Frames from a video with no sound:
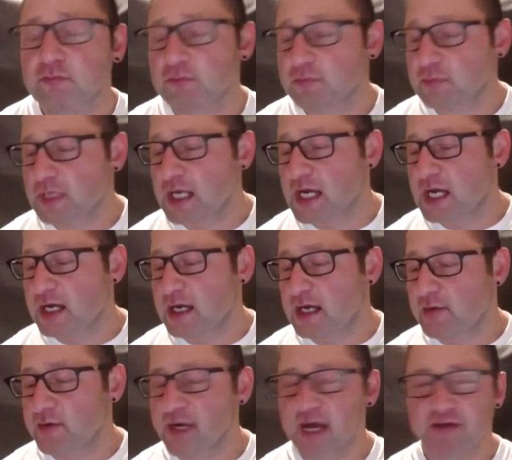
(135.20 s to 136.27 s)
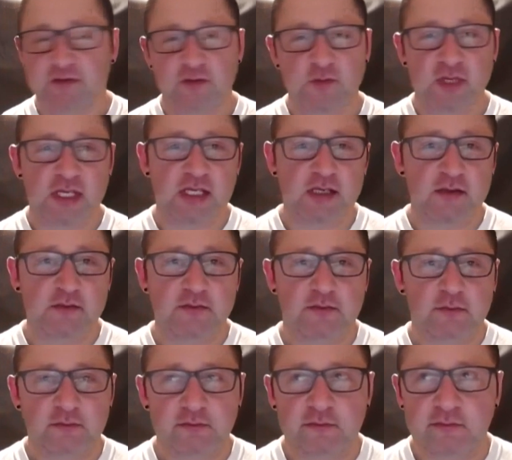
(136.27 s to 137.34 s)
yeah, I would have to be
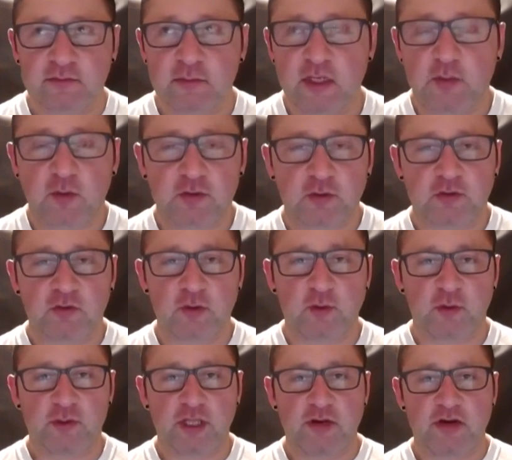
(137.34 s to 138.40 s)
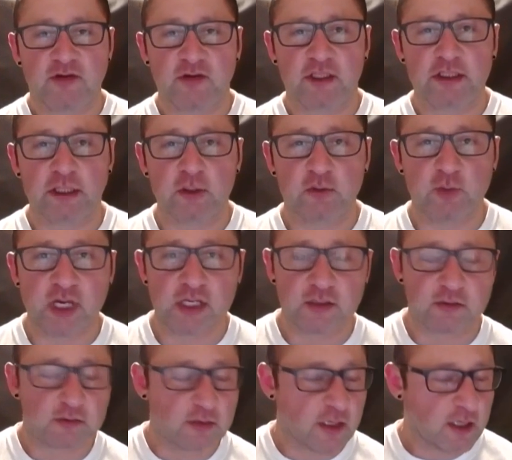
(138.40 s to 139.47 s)
doubled or tripled. They would have to clone me
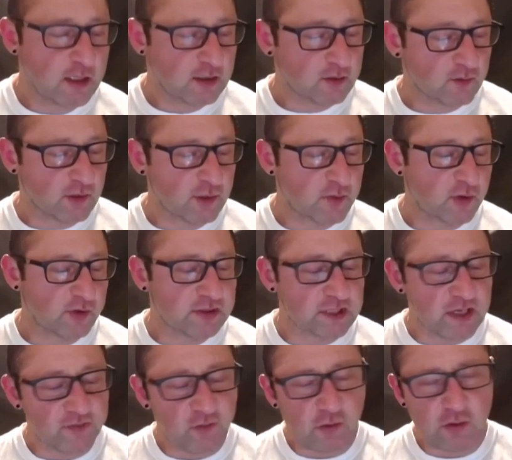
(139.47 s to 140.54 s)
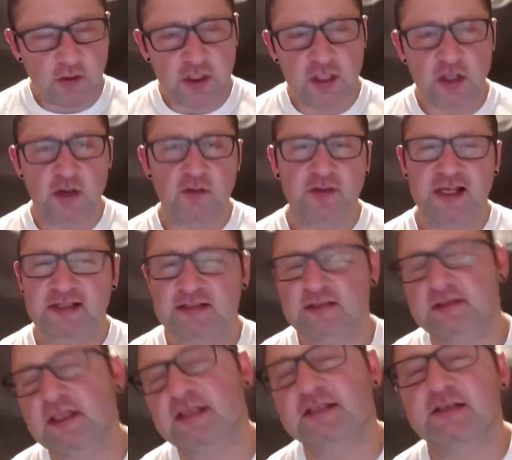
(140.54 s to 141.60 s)
to really pull this off. Or you know, that's
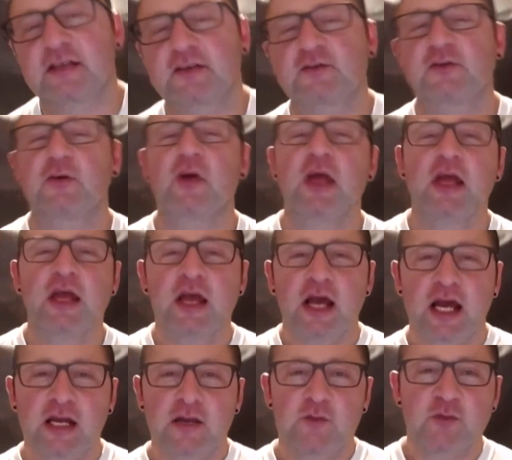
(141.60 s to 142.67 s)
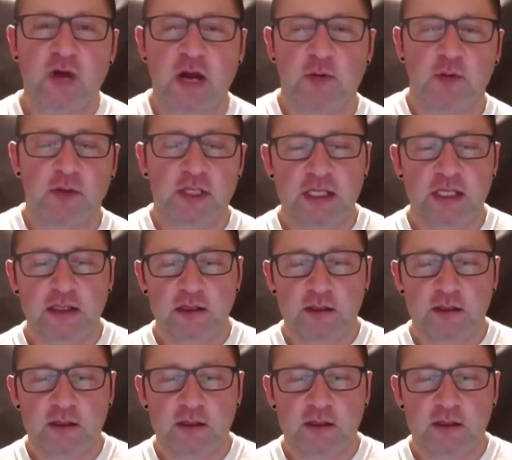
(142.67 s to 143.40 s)
that's not true. I could probably